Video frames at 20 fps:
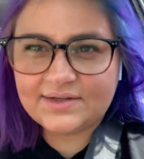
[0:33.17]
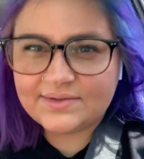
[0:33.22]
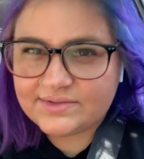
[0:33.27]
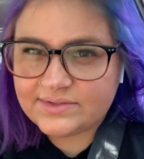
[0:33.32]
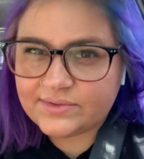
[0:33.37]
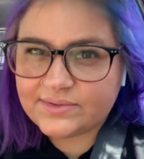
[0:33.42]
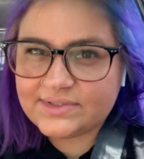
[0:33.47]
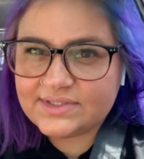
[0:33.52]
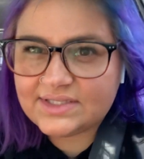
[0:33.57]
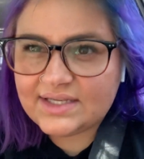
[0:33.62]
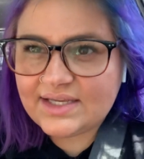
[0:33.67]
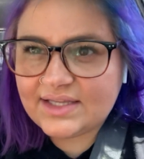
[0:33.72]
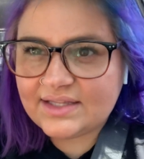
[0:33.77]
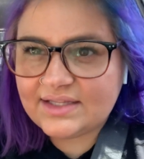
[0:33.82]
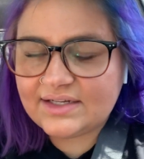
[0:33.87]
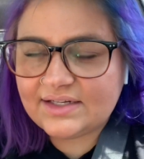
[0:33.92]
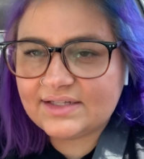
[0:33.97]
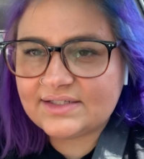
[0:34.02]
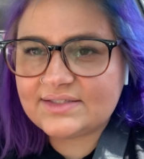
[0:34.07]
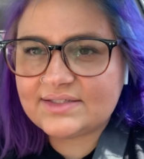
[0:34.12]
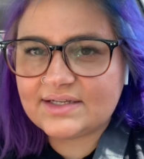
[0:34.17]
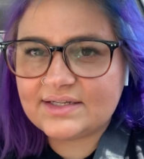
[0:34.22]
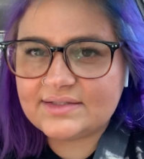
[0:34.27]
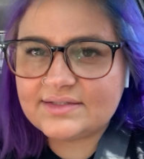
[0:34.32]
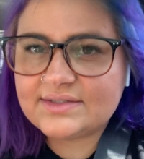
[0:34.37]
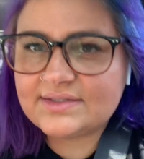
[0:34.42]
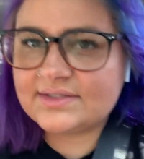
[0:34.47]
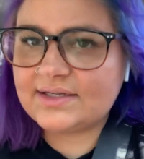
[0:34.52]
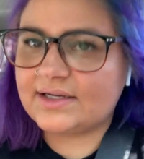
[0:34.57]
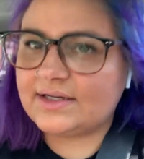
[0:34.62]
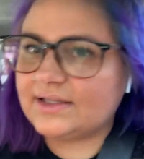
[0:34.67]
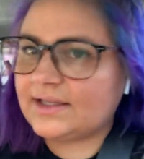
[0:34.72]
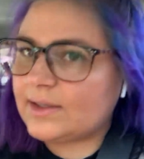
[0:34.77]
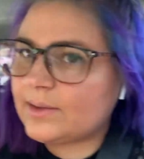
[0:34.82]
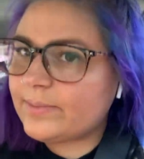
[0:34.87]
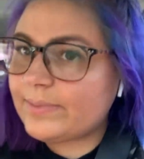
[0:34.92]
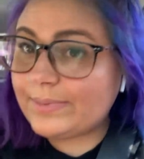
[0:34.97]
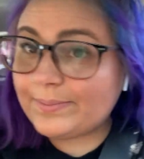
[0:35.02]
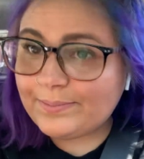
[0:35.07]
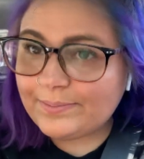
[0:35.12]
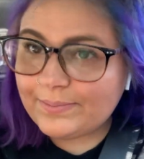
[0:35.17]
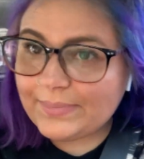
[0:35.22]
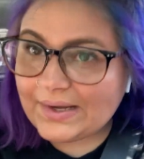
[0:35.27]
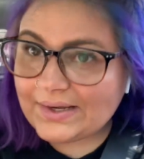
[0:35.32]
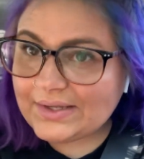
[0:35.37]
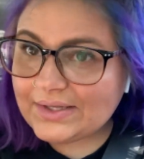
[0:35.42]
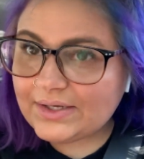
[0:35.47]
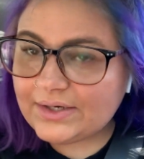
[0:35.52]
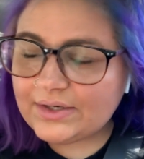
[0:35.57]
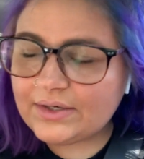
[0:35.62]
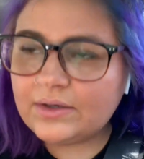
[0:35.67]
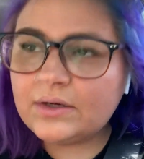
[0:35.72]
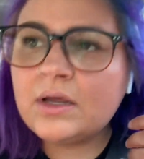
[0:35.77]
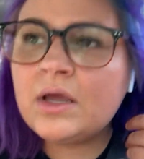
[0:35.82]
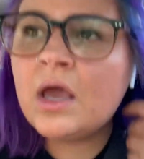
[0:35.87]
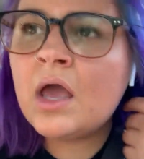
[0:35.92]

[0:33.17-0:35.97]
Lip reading: It was always like in the distance, kind of like back here.